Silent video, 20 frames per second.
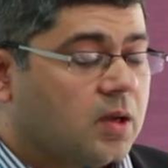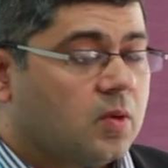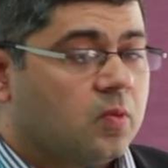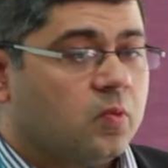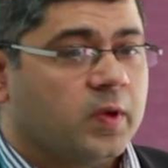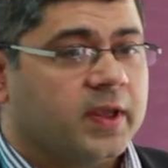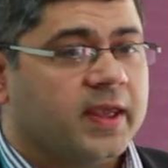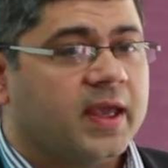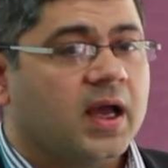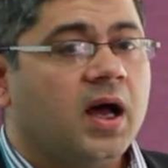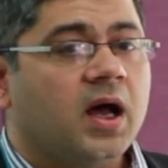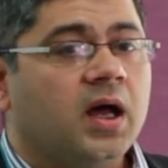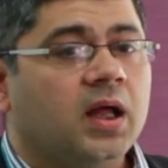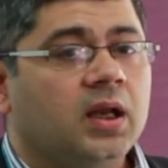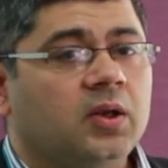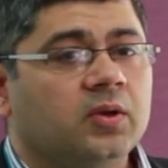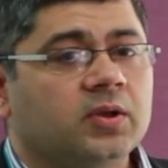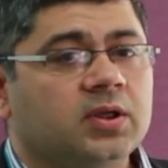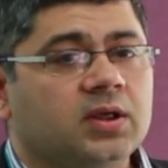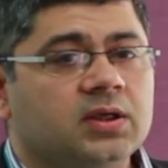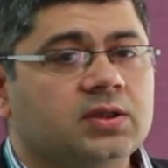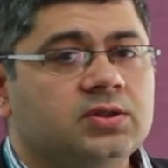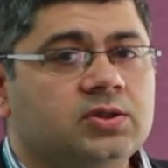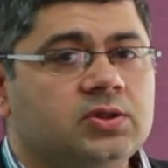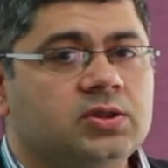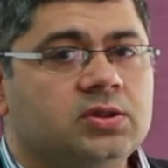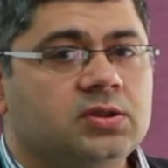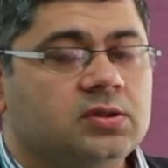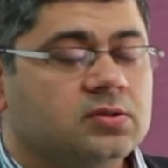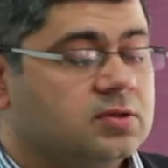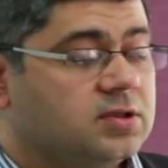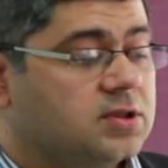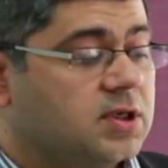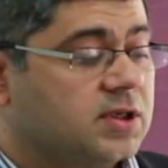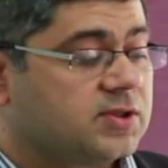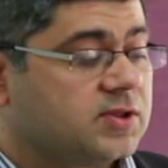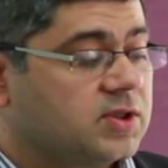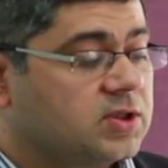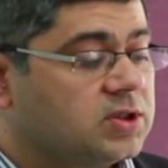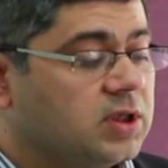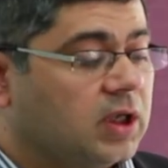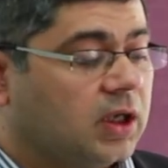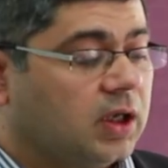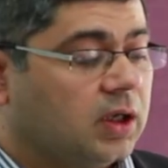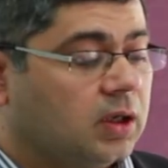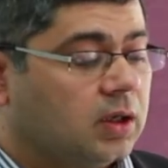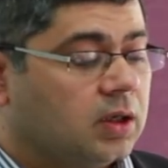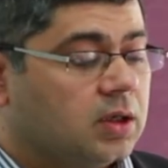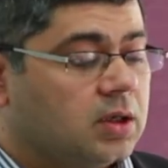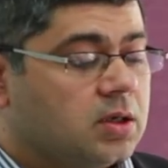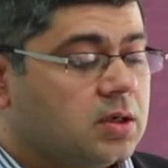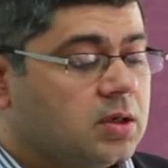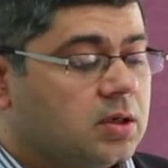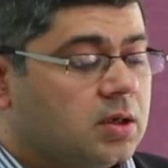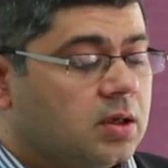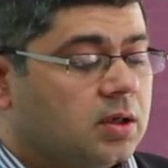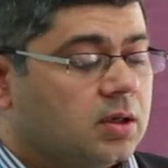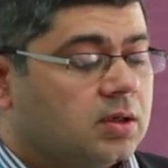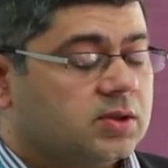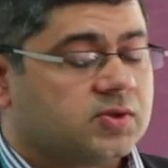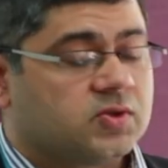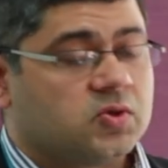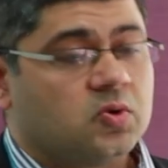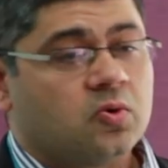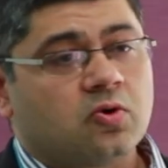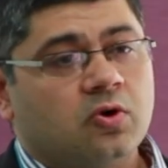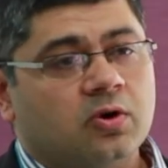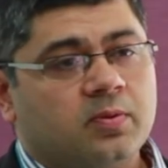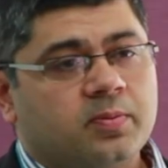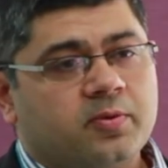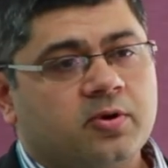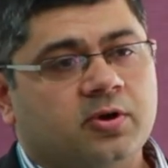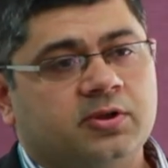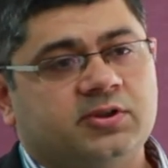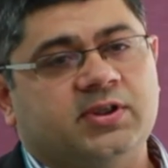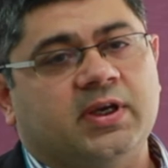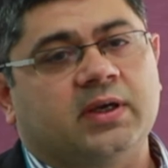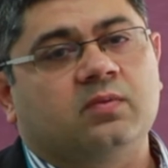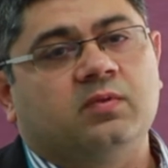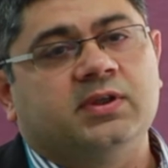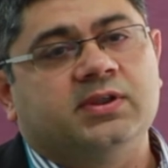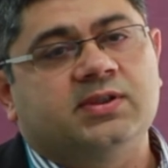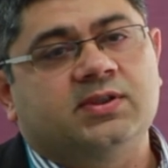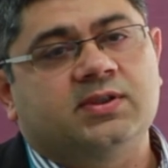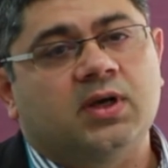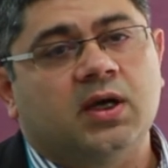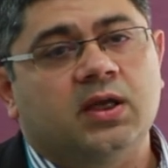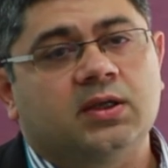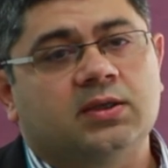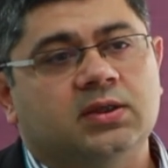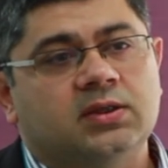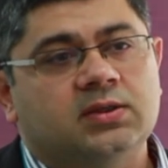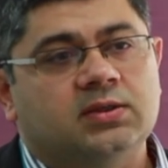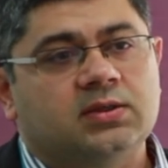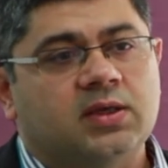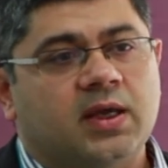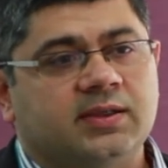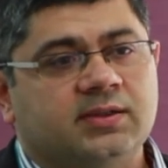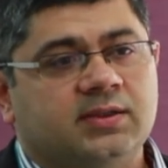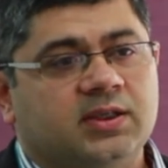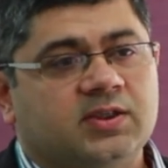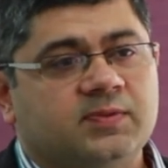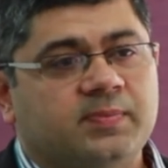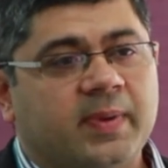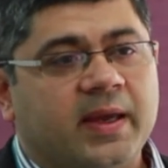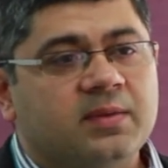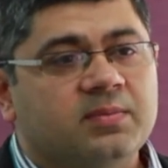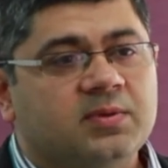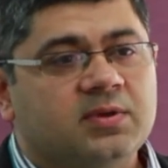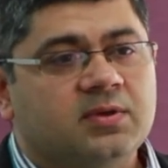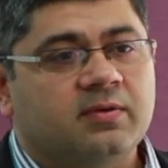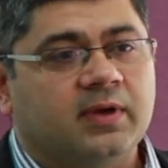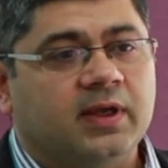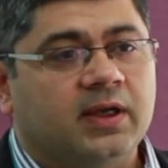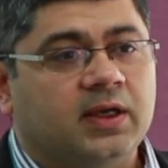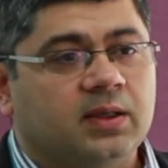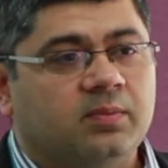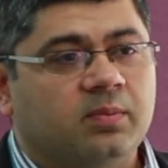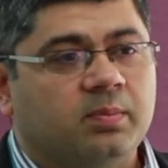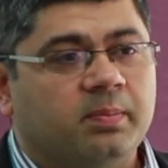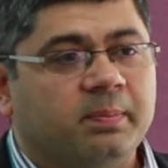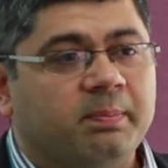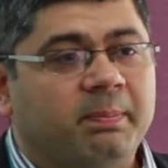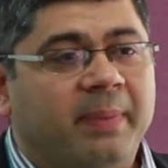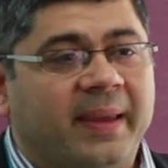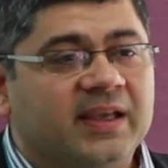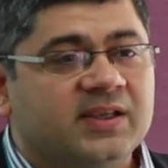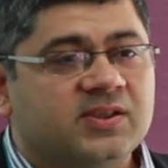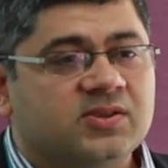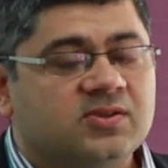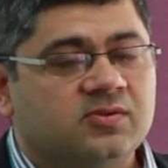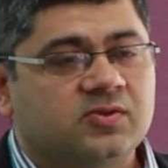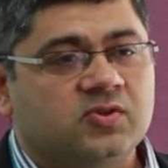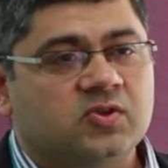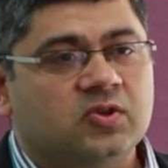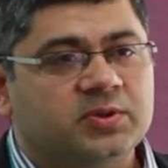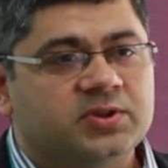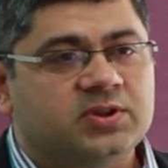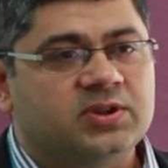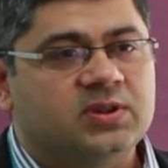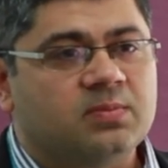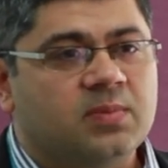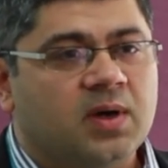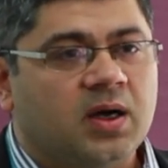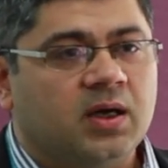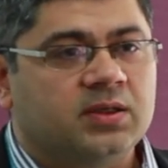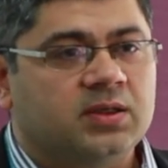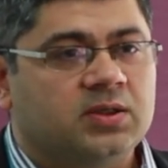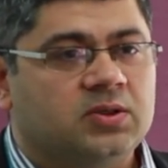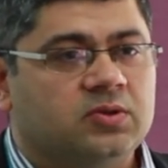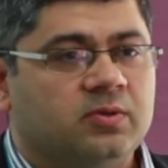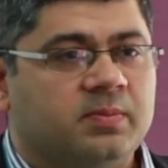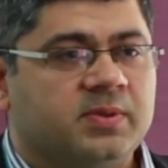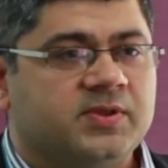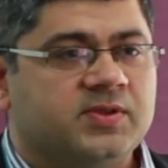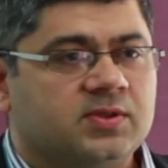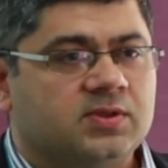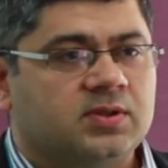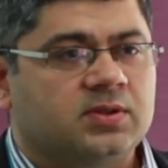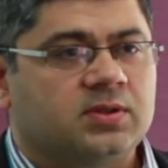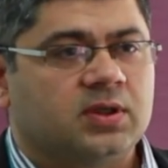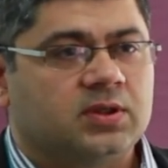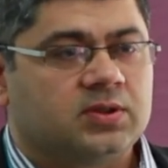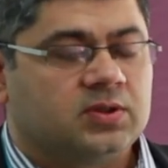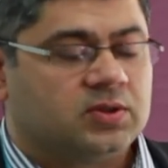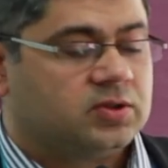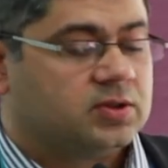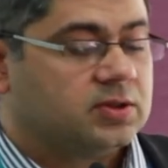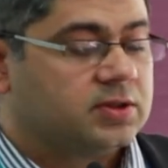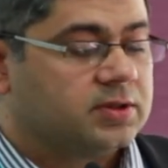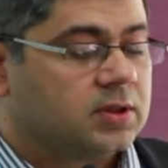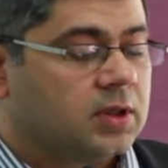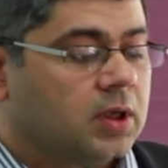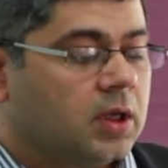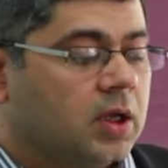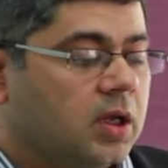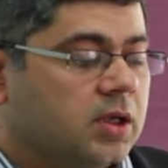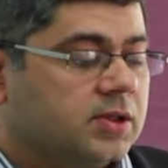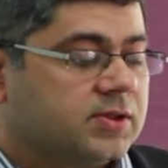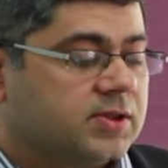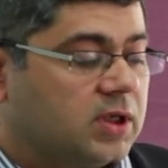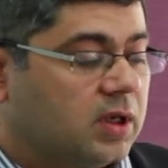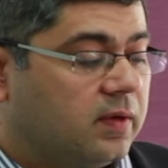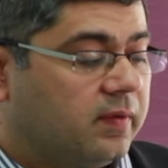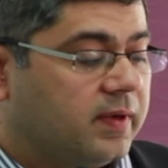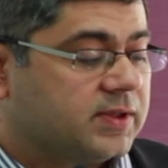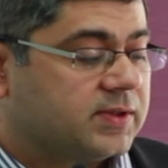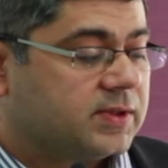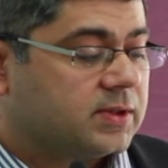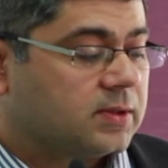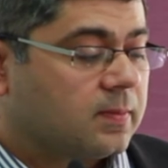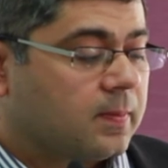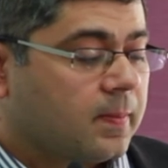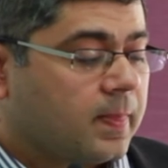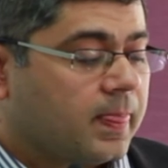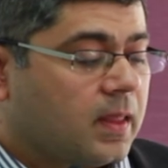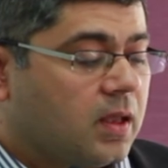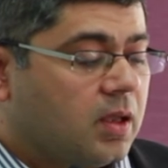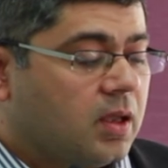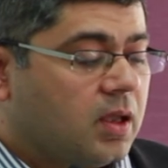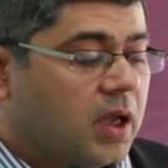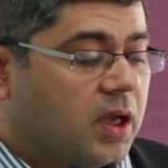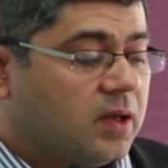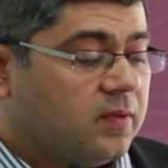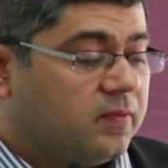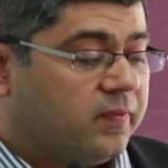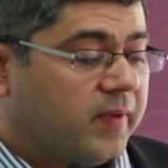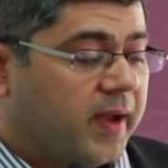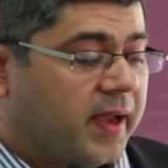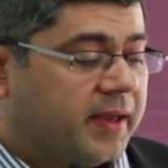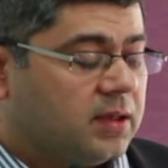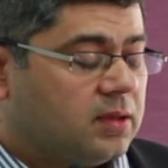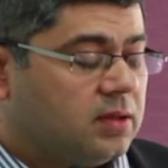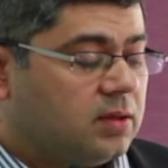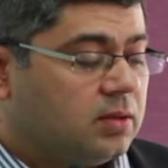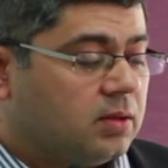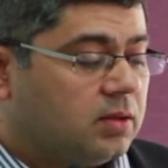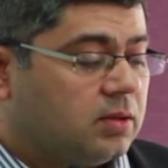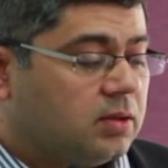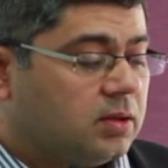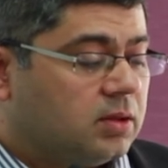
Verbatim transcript: We are looking into transitioning the so-called project we started as an experiment, really based on so much demand, into a business as usual service. And final.